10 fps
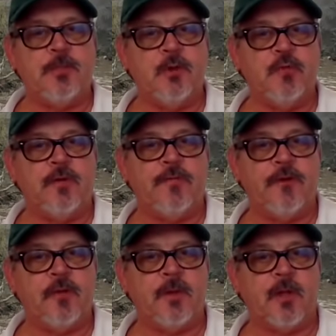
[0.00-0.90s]
move a
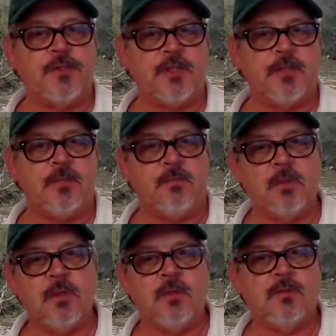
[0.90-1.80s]
football
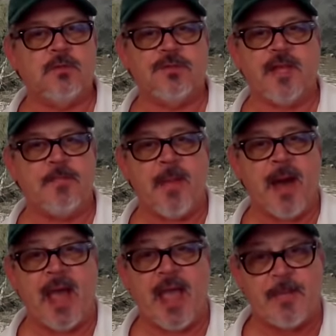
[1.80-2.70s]
team to say
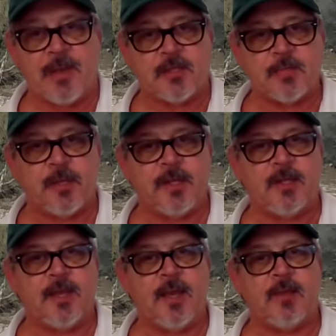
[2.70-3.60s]
Miami to
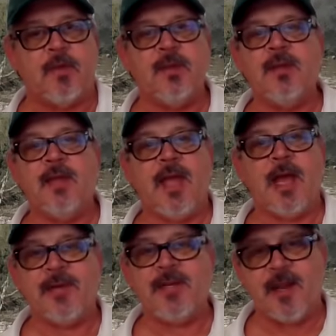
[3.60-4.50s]
play a game,
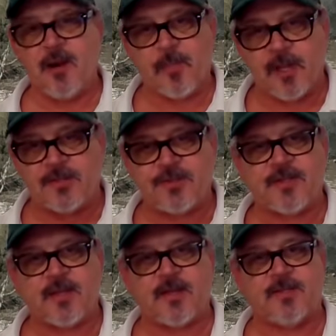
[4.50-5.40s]
how many
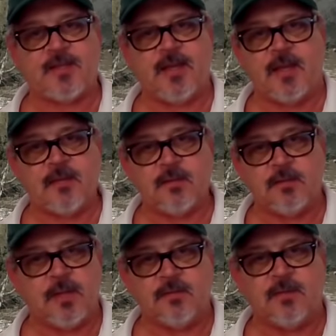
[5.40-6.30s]
airplanes is that going to take?
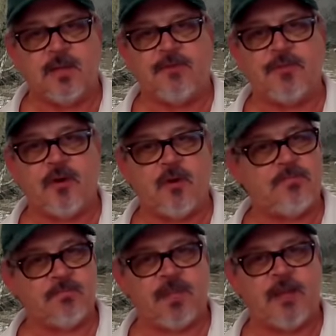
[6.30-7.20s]
Have you
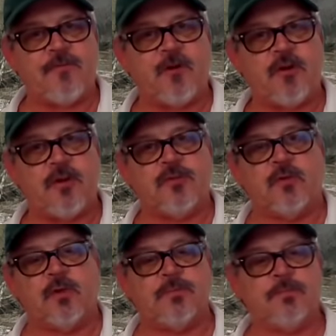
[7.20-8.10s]
thought that far
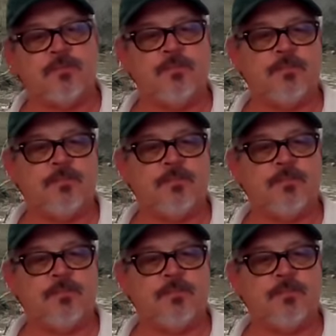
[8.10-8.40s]
into it?